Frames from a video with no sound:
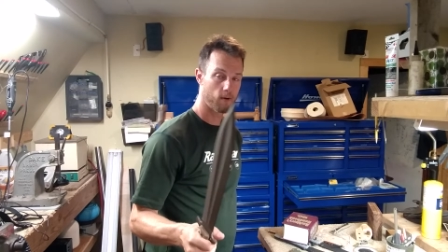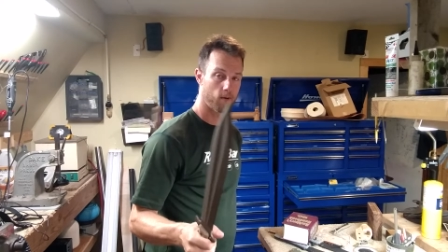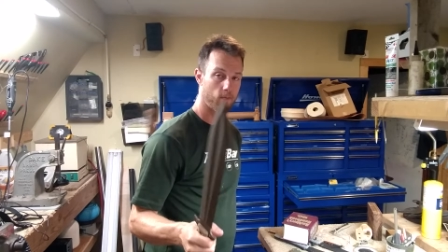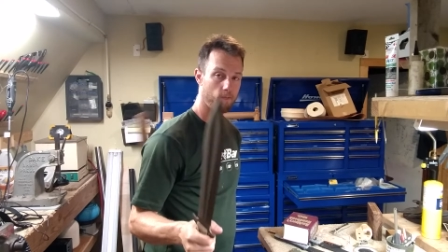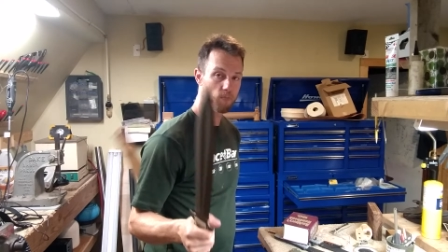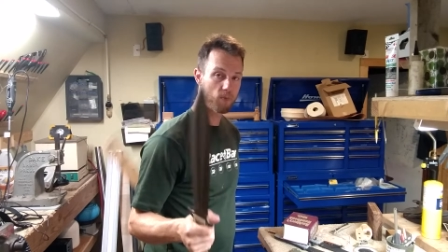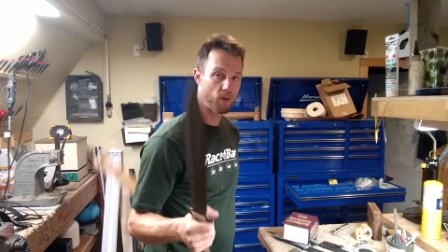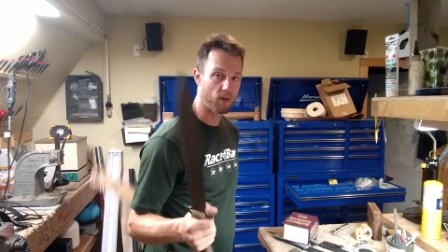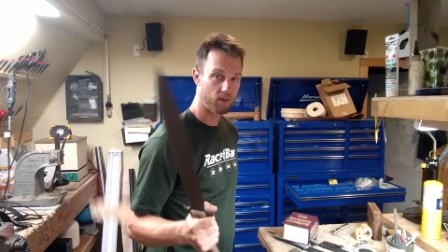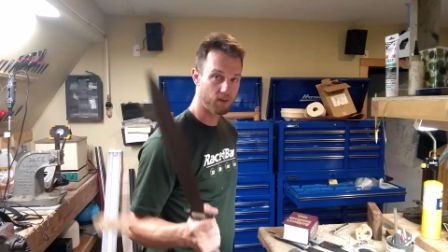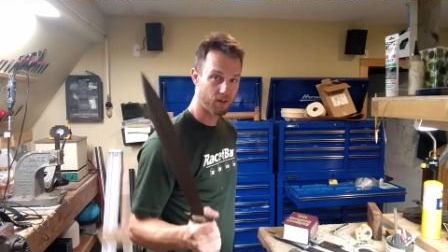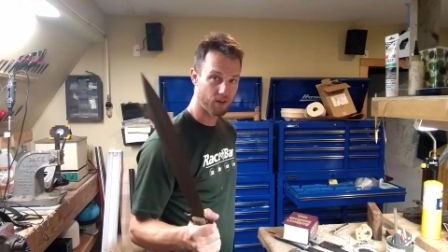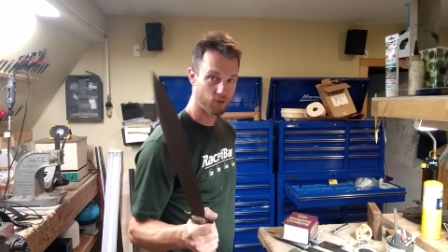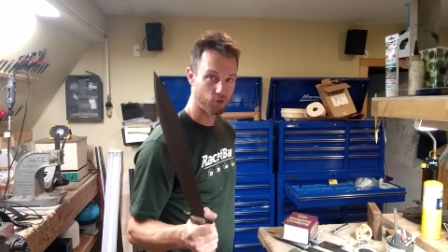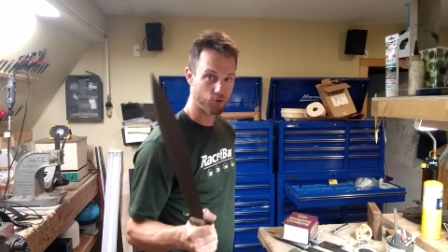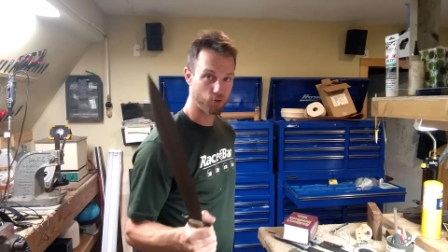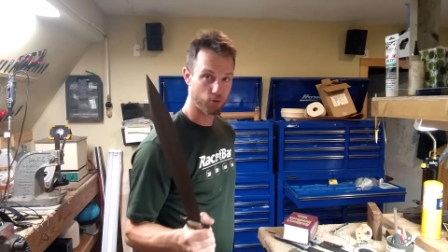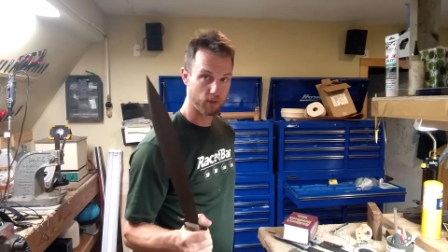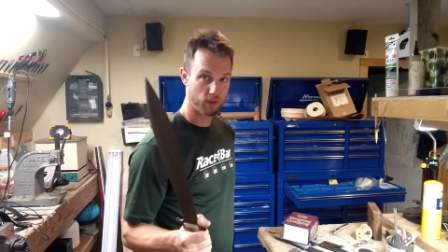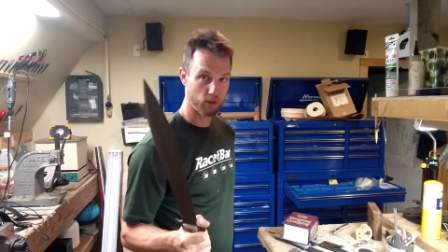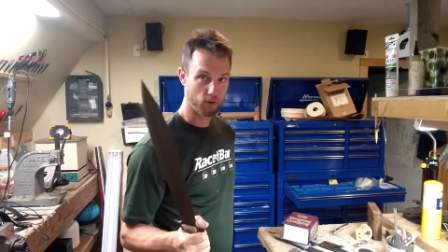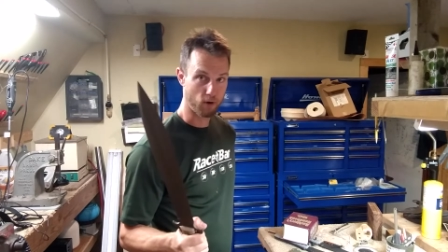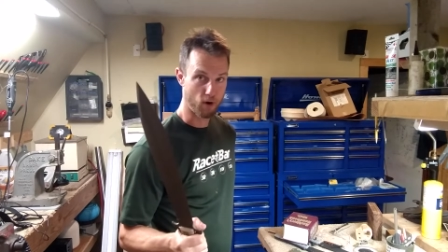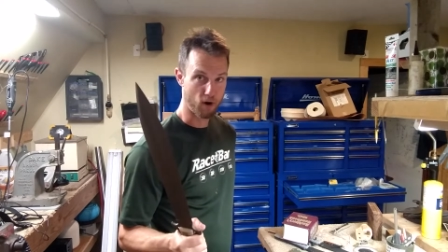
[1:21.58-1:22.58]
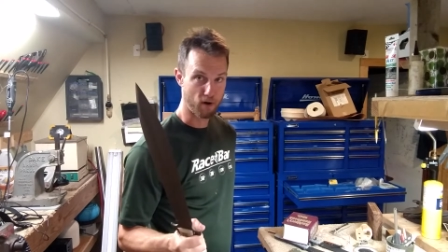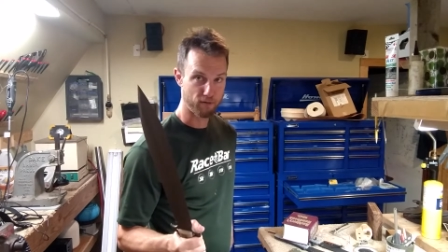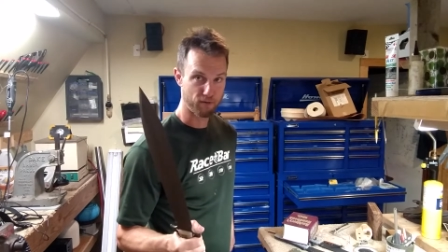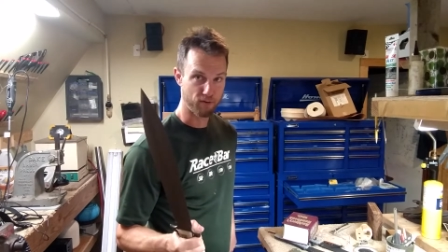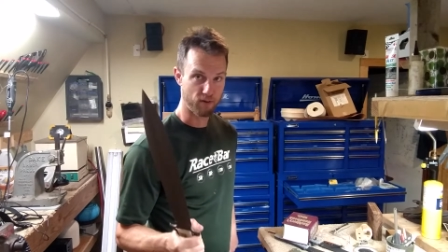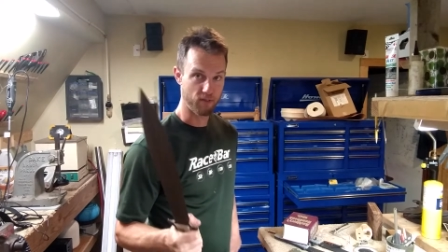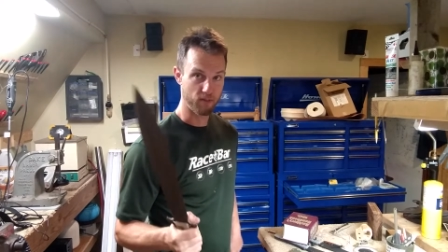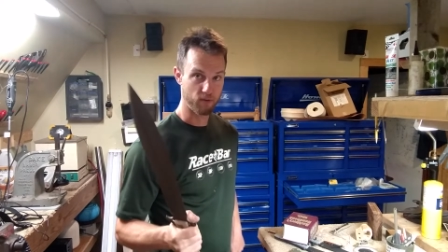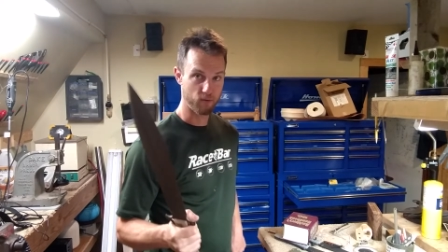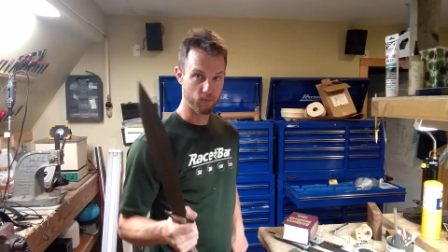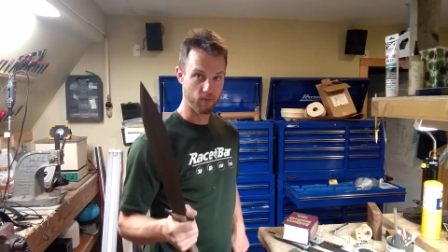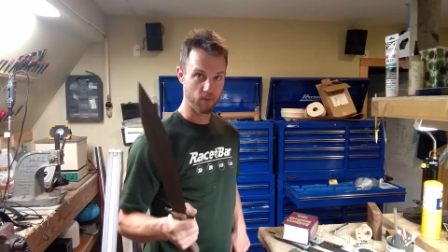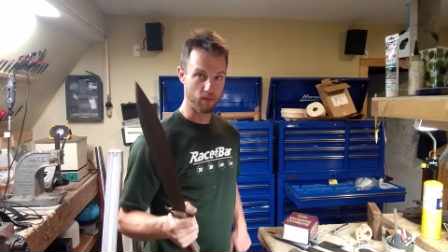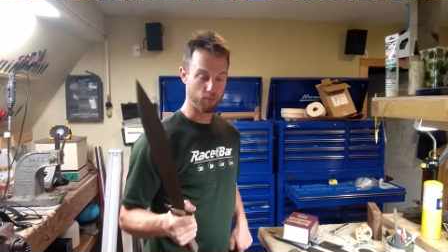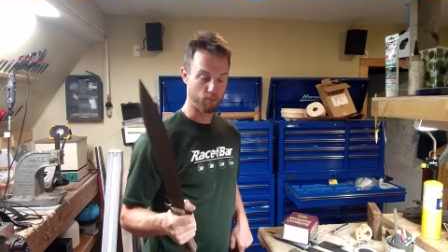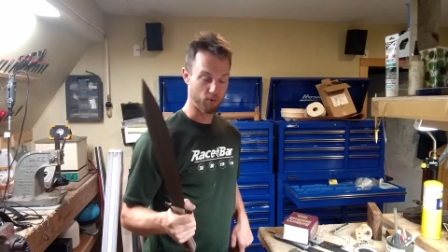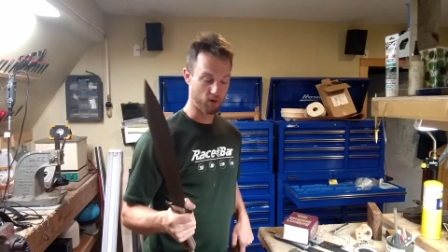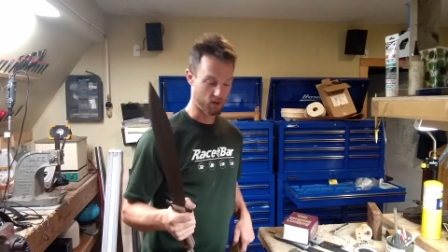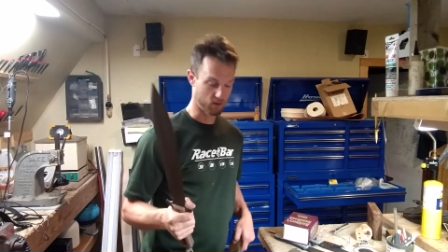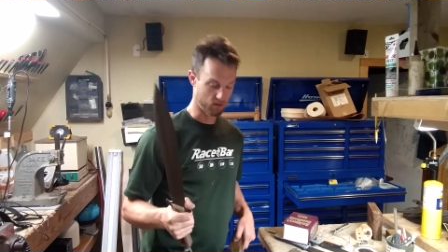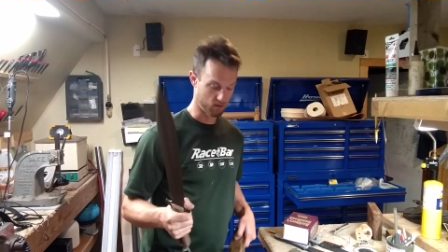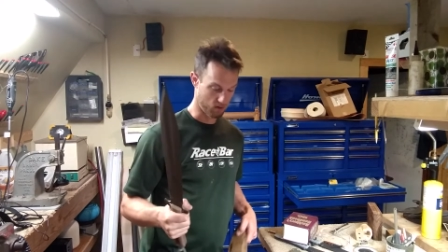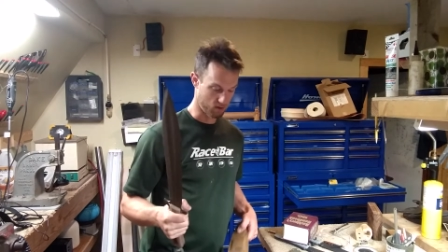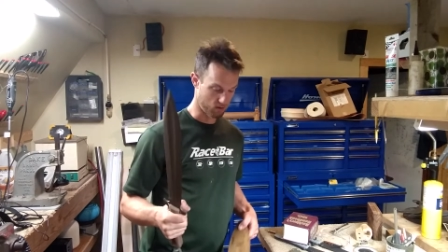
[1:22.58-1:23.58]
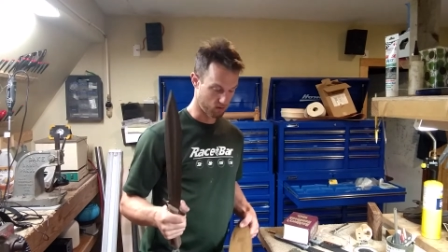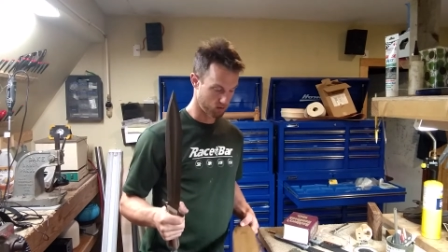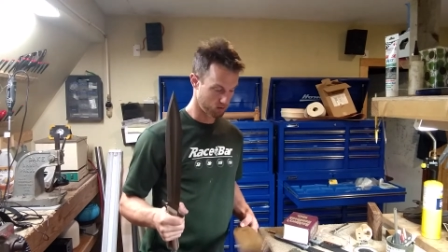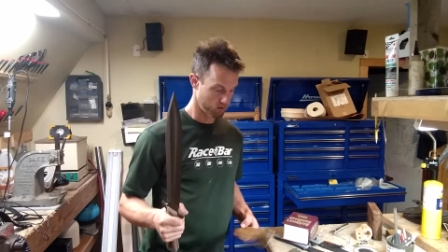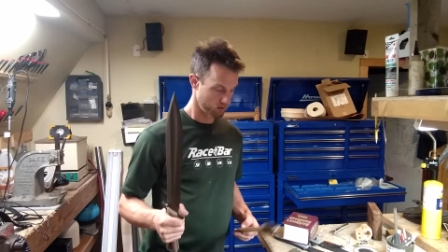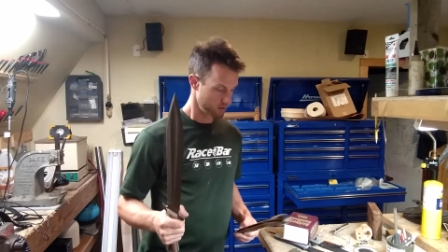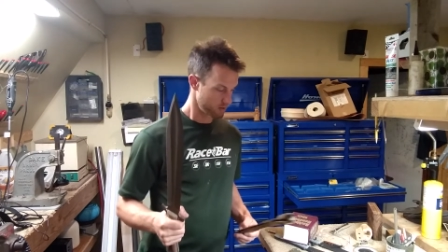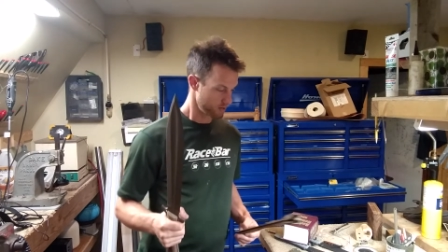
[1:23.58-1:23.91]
and cut your ear off in the process.